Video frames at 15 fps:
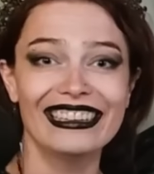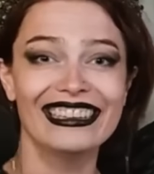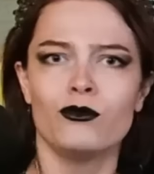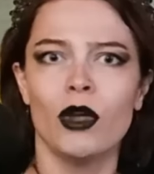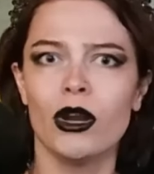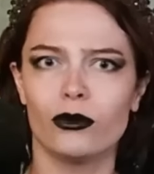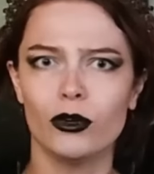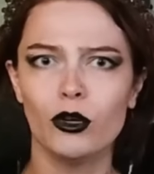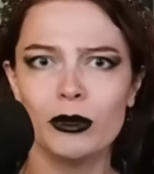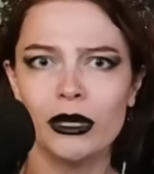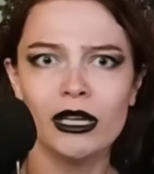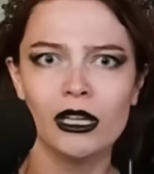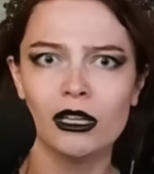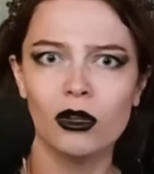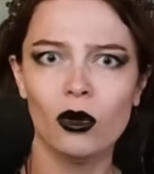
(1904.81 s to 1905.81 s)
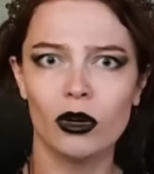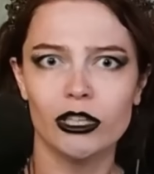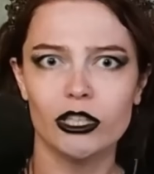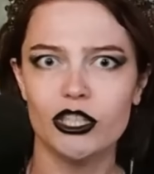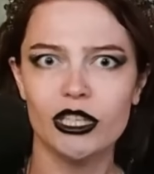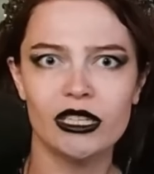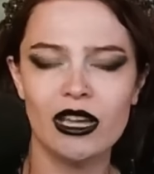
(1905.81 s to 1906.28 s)
Not at Ruby.
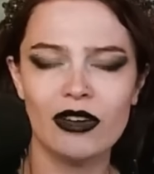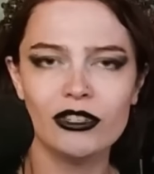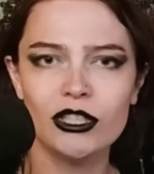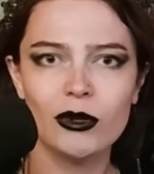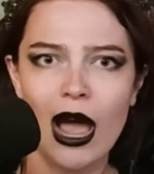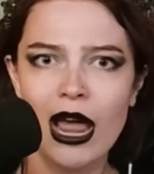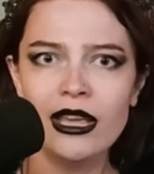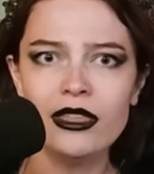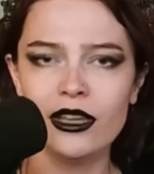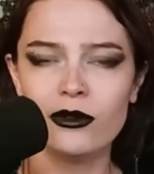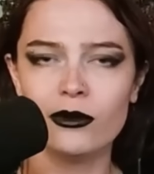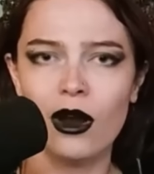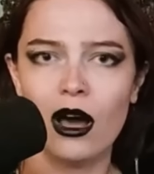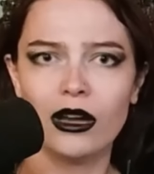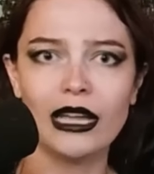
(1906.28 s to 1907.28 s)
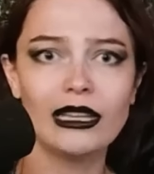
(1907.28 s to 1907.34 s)
Lord, she could never do anything wrong.